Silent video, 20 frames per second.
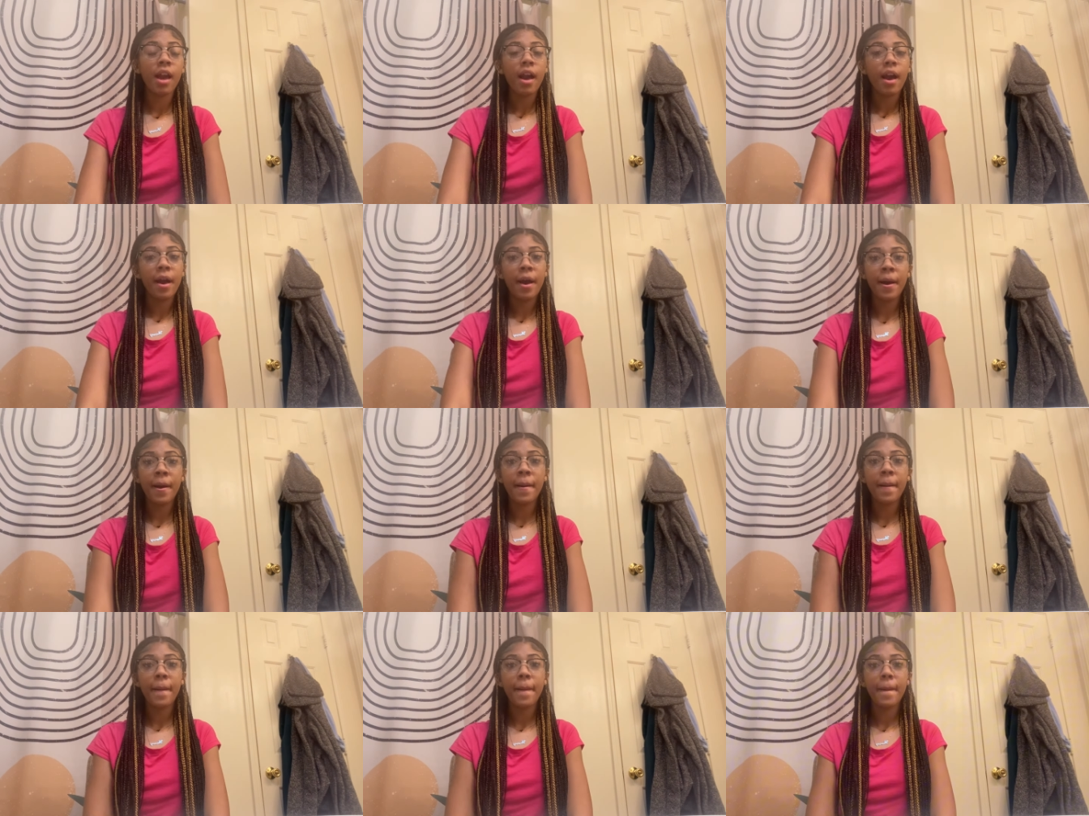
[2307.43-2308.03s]

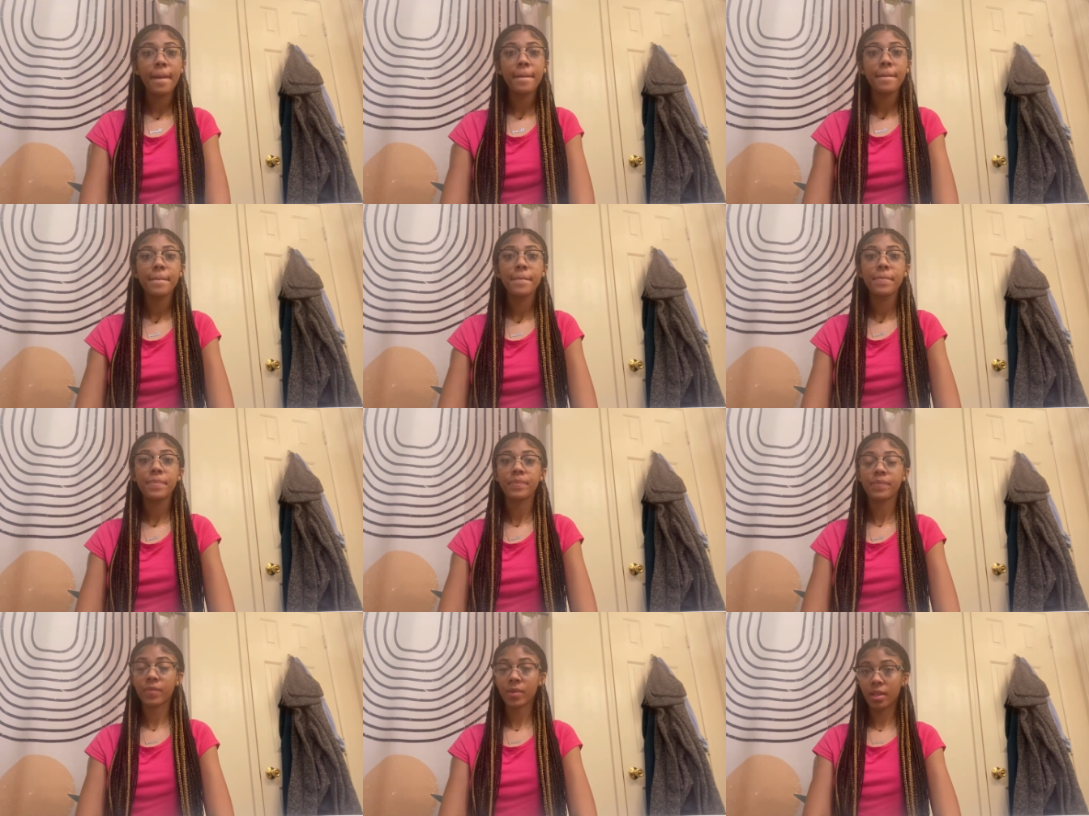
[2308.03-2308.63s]

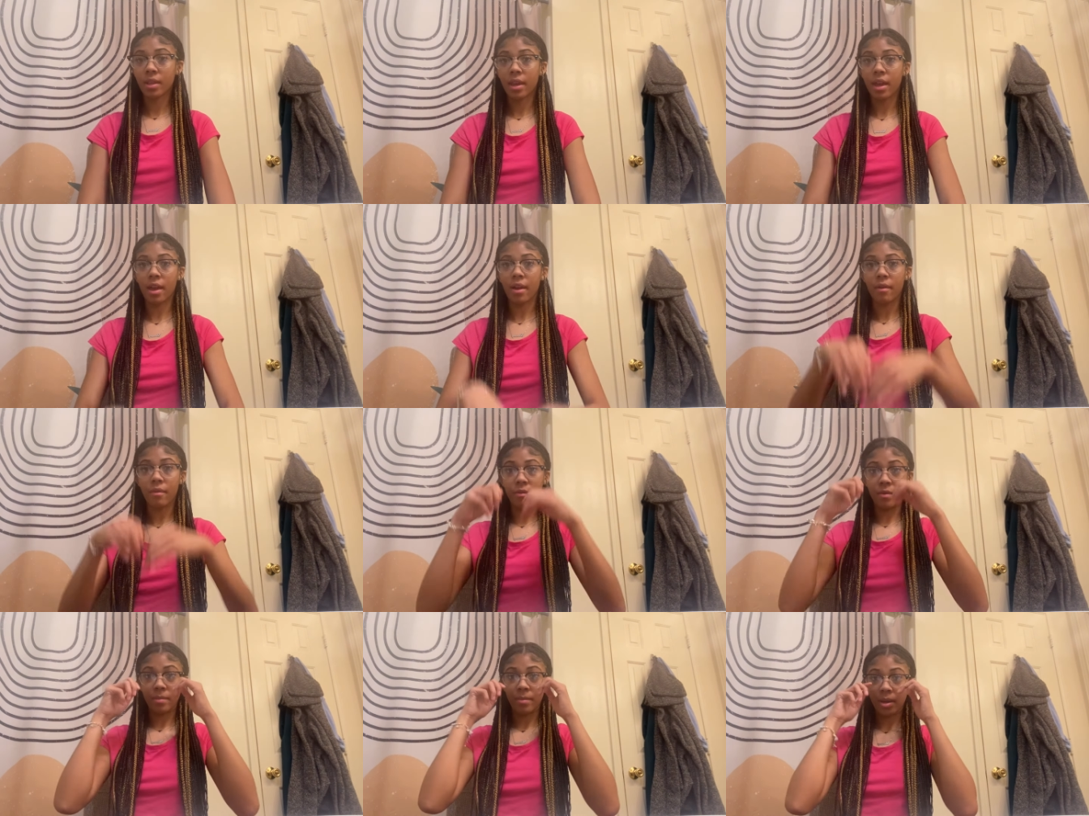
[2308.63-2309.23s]
um
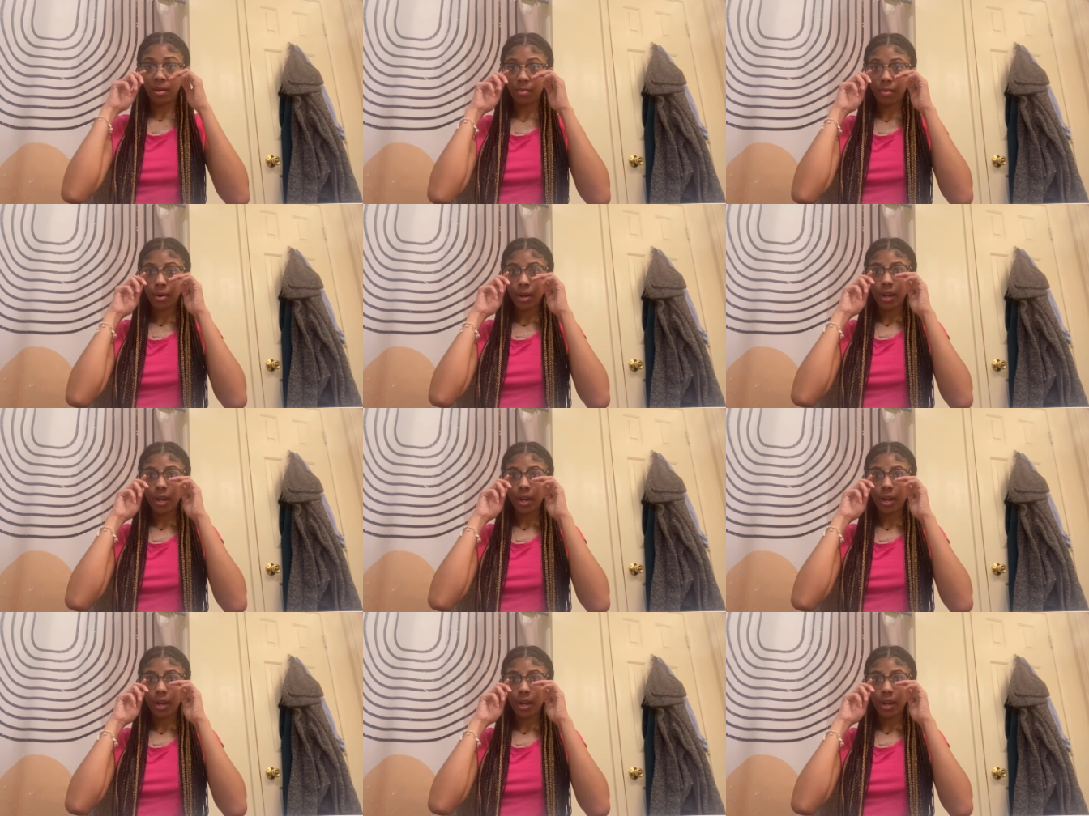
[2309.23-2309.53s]
remember